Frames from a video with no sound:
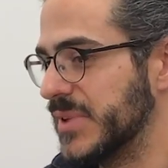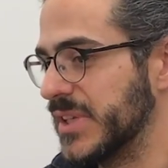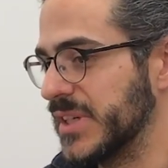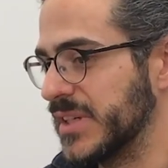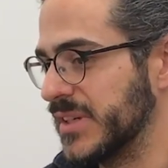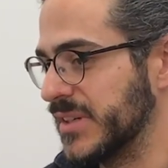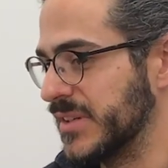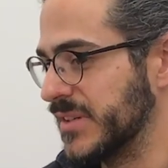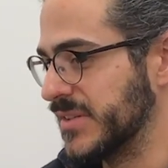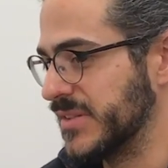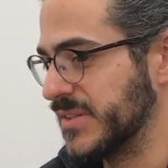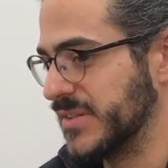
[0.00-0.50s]

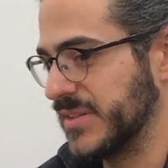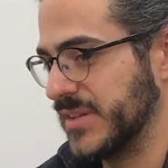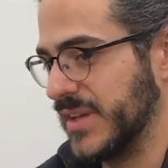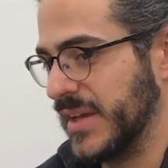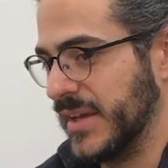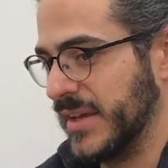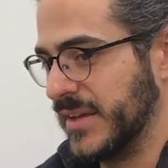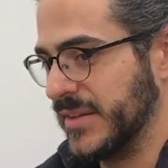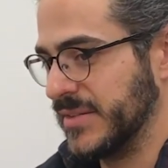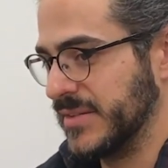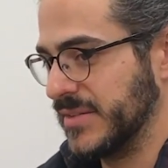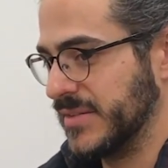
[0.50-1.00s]
Because
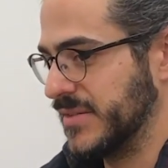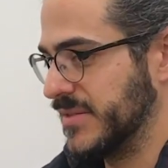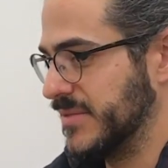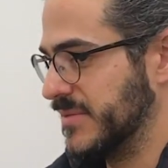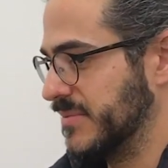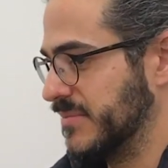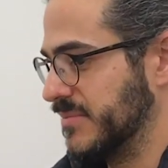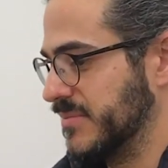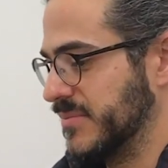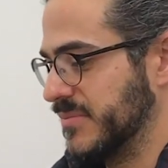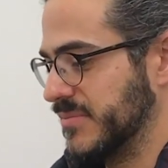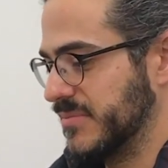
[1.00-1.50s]

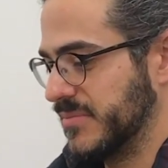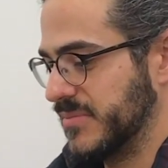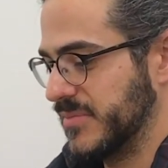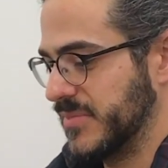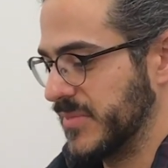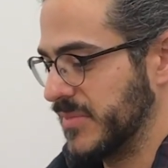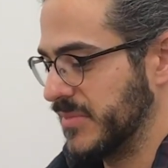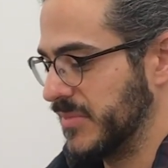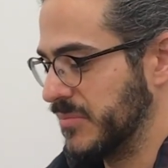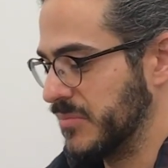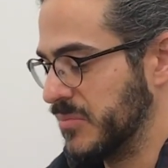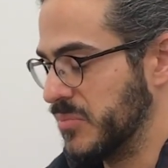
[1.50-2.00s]
as
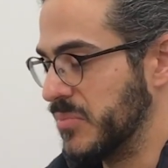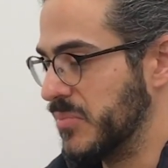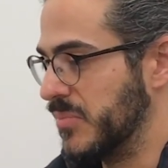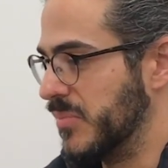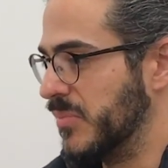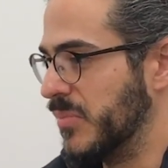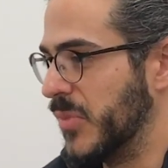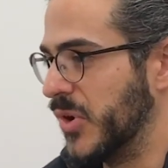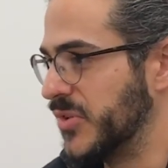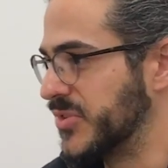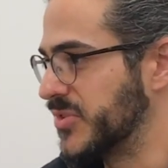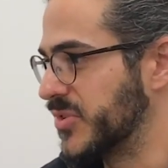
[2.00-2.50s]

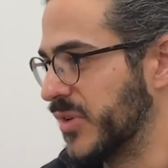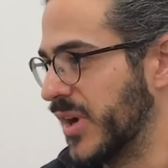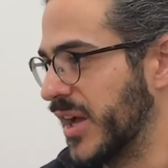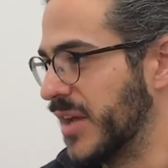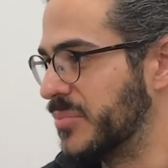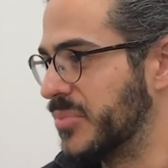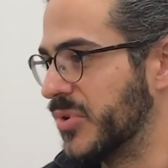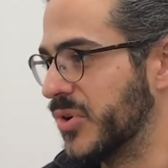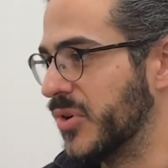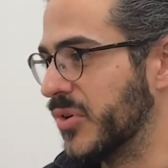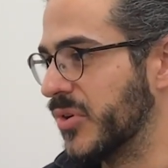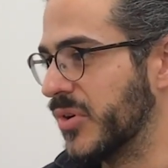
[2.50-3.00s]
most
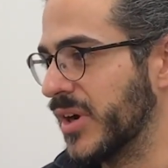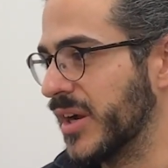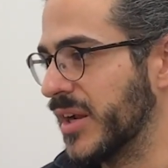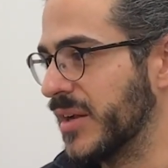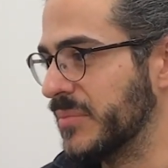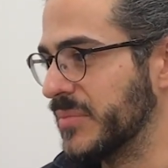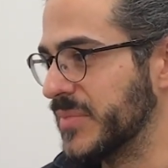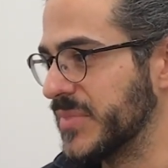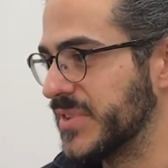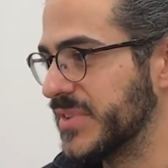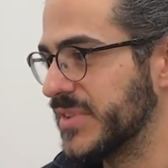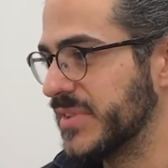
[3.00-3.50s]
grad
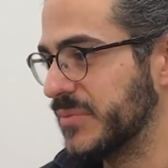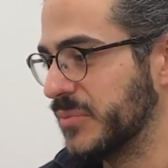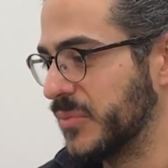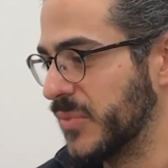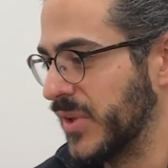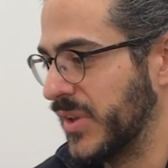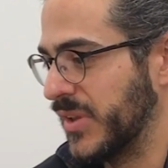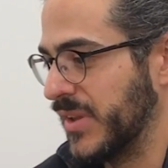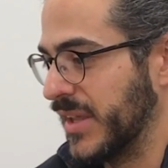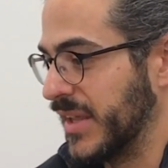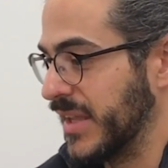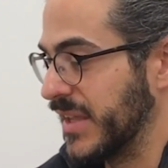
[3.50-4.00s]
programs,
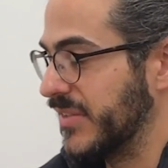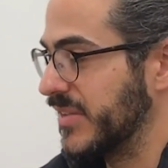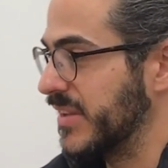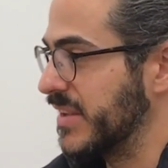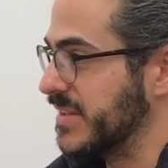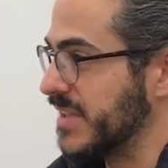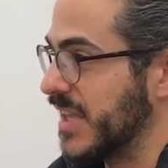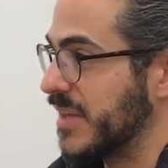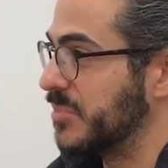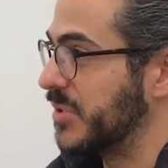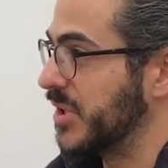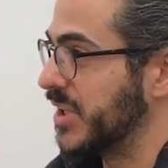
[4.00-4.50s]
when they get
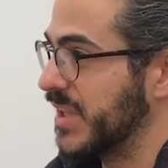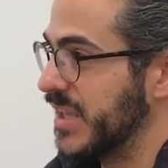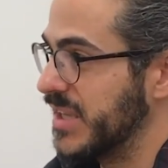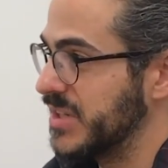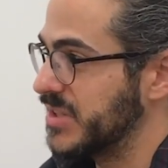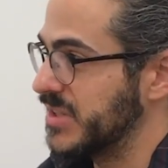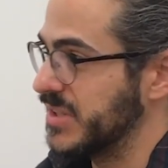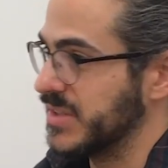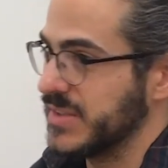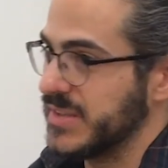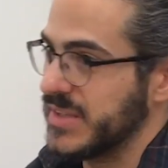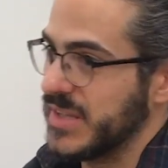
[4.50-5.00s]
these
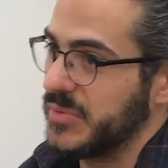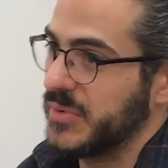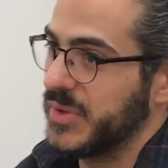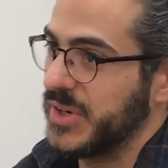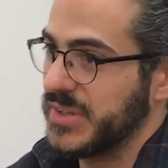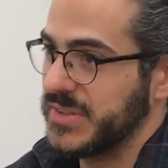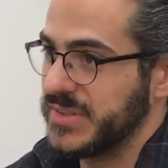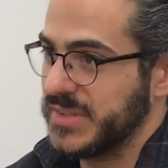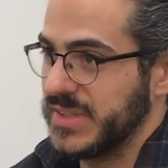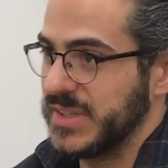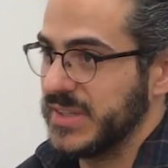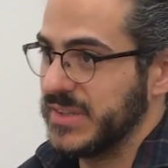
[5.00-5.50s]
applications, they
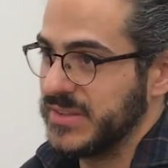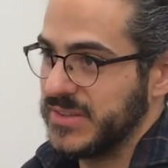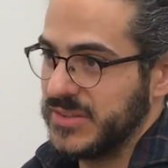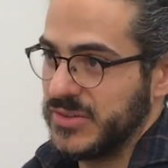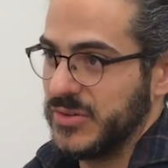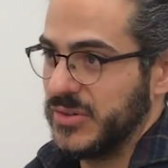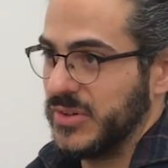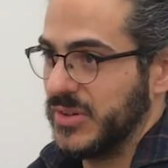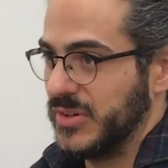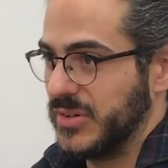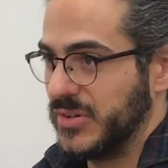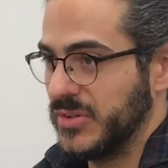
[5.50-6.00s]
want to see a
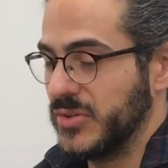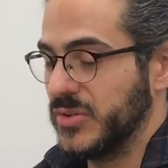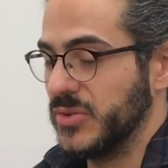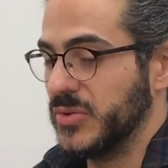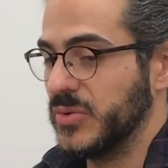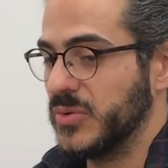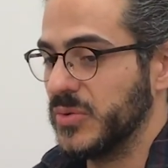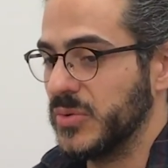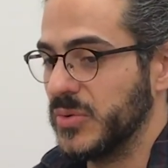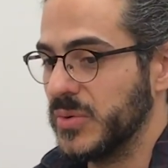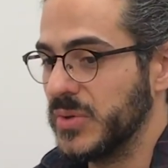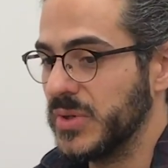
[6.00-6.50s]
student
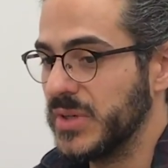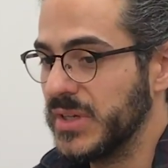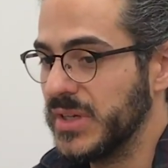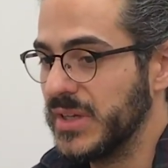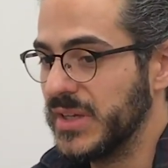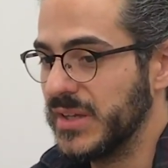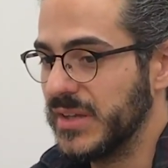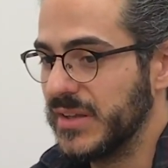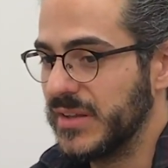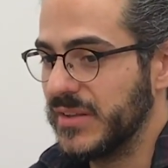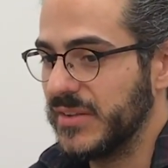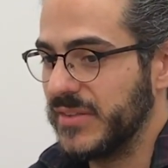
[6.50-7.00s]
who
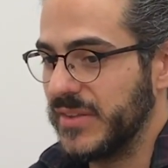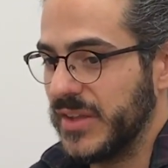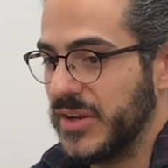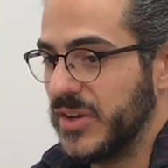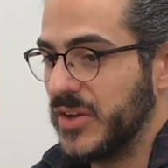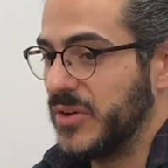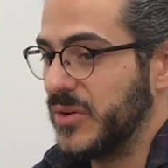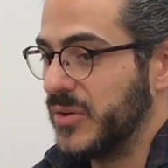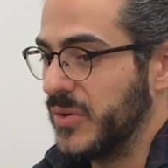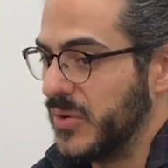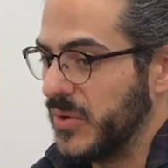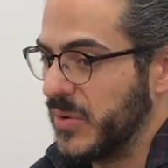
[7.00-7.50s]
they
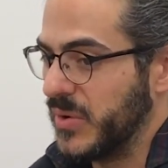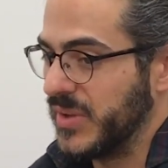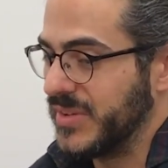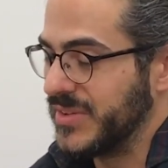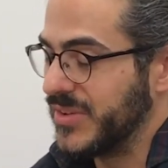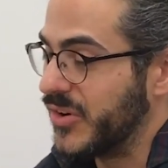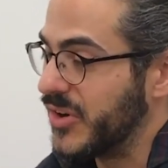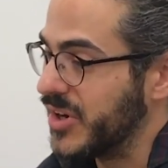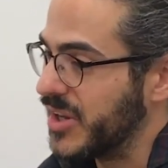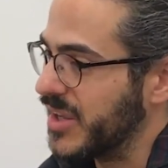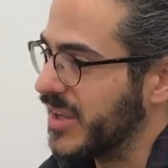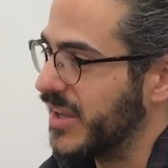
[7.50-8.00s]
know has
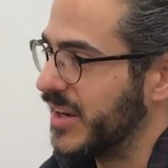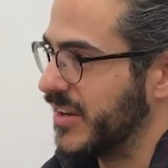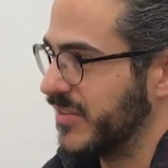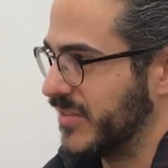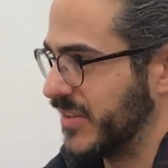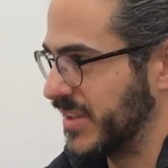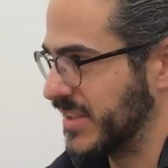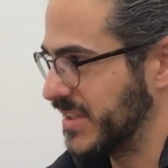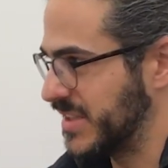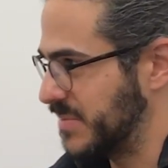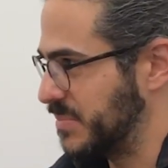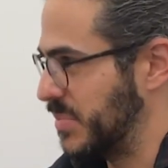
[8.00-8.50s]
already kind of
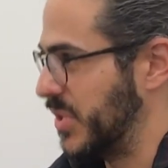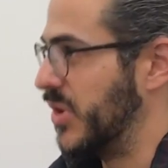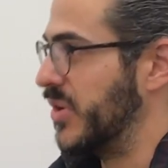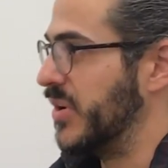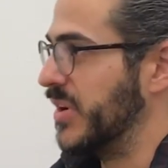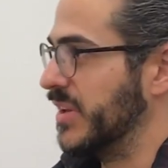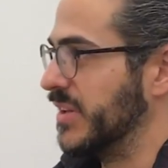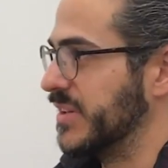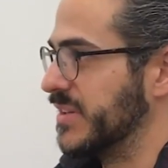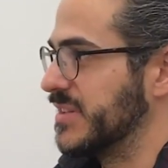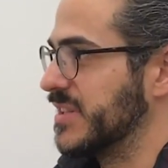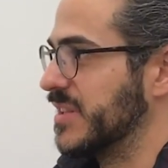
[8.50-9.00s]

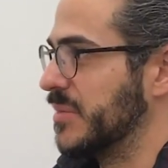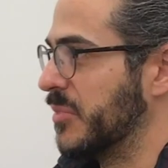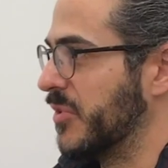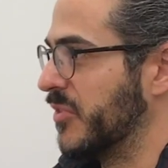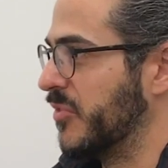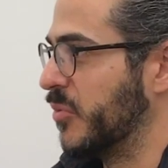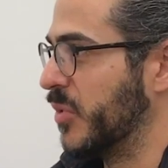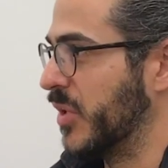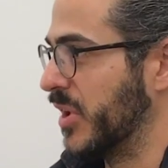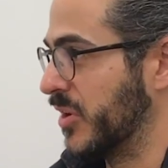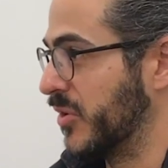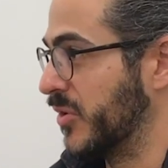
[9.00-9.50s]
experienced some
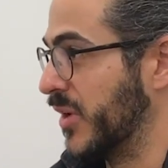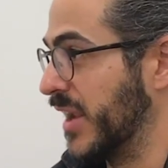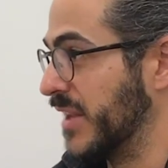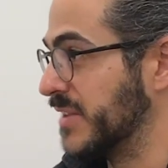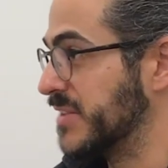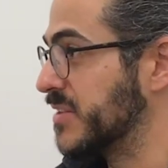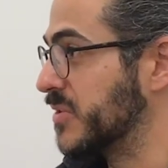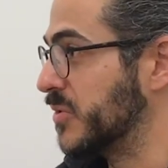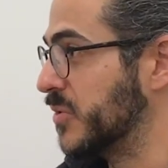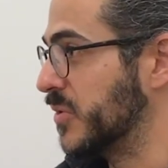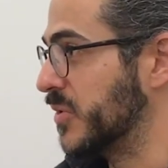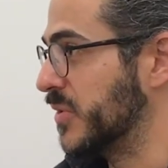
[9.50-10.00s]
of what
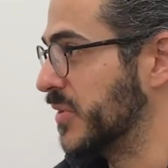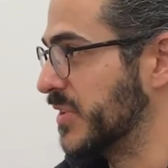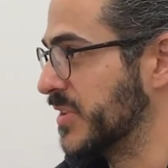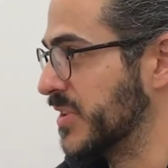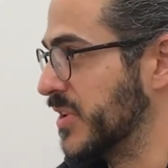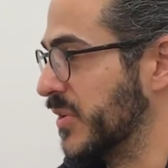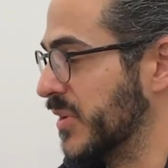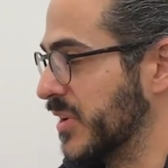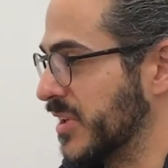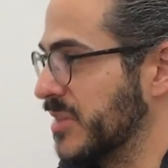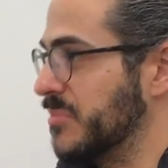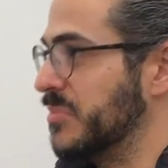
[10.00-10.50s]
grad school is
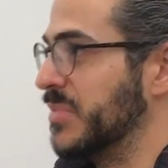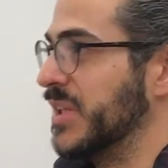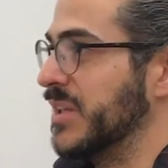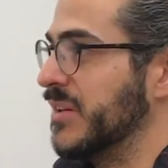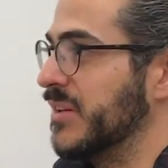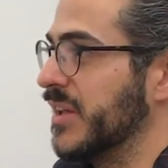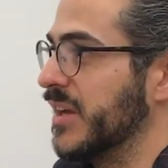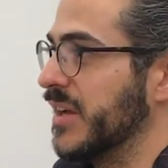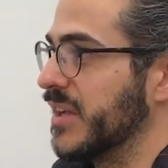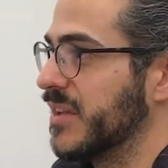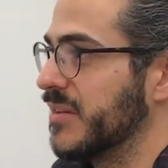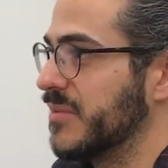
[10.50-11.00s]
going to be
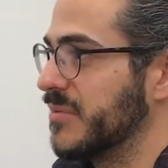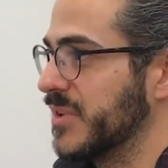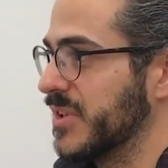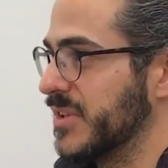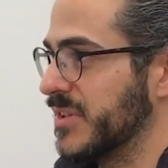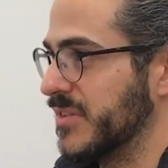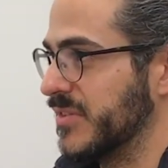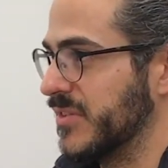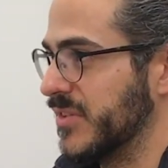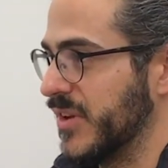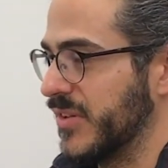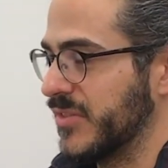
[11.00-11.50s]
like.
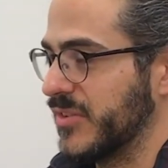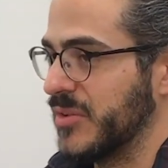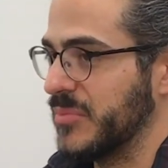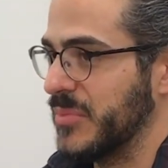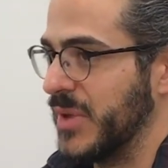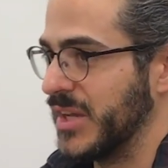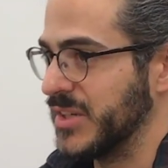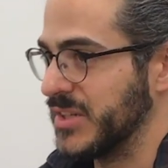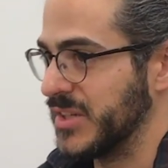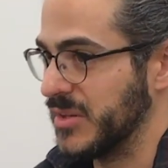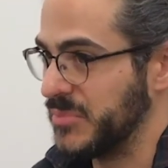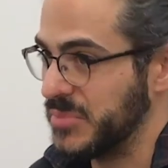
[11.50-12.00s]
Because you have to
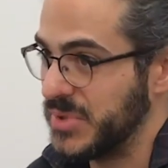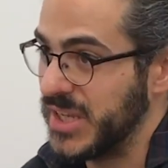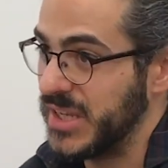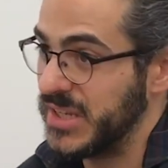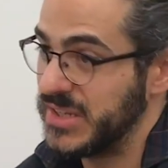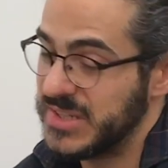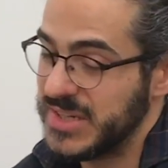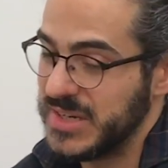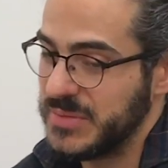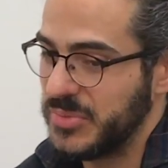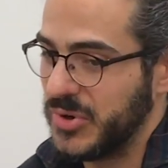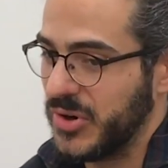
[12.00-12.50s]
imagine a
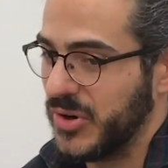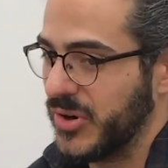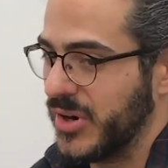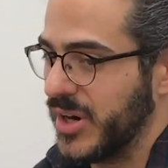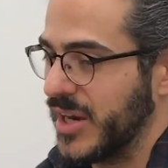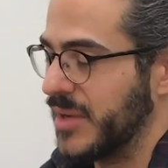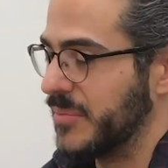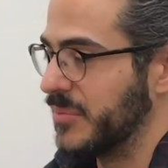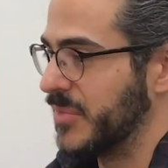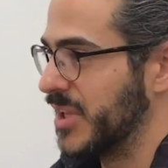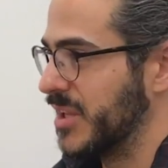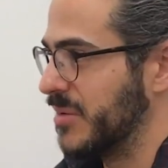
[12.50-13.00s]
PhD
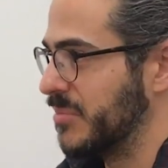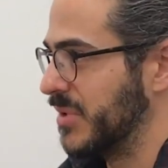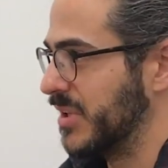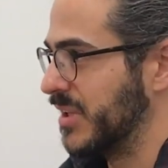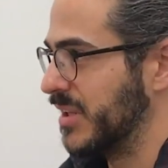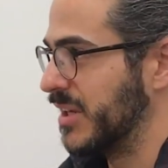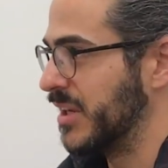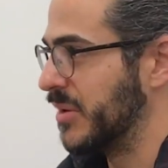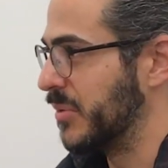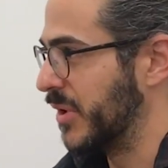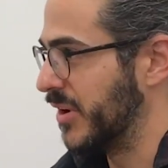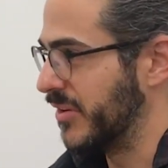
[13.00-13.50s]
program can
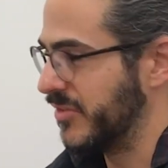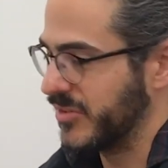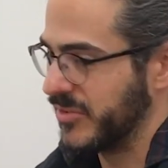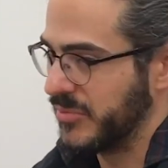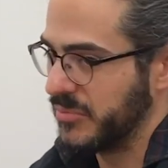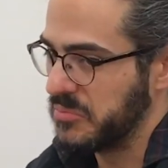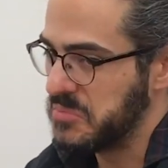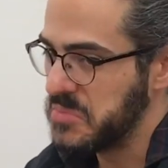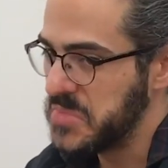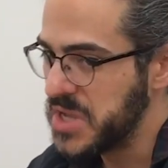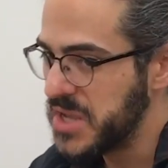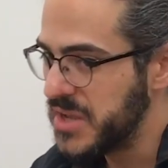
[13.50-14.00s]
be anywhere
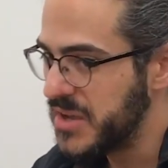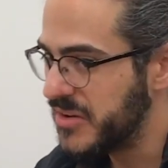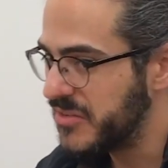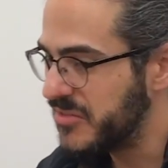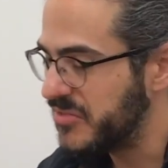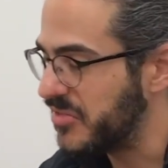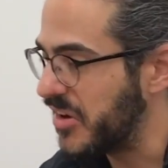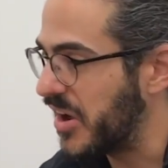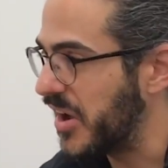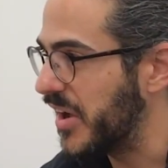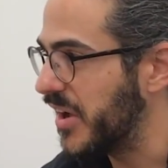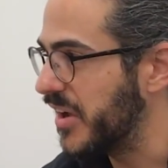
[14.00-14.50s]
from
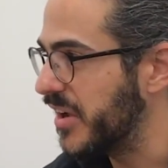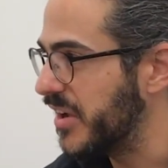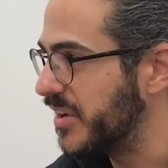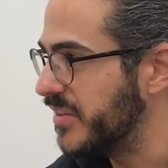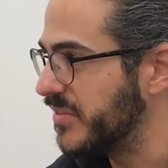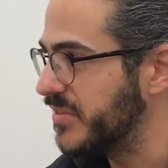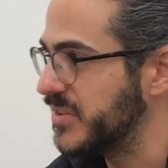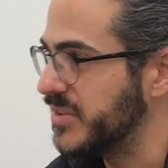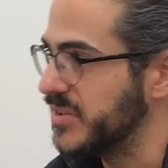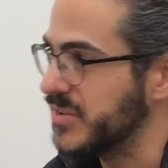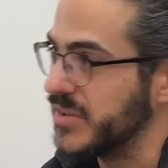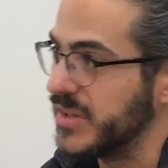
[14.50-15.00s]

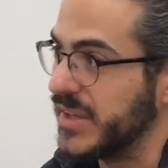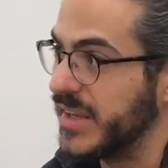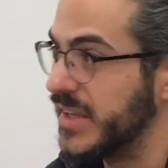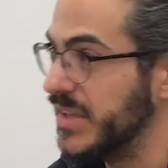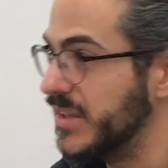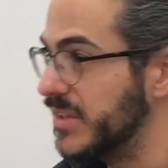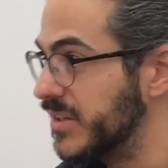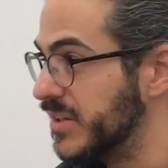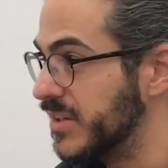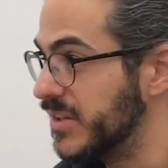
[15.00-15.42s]
5 to 8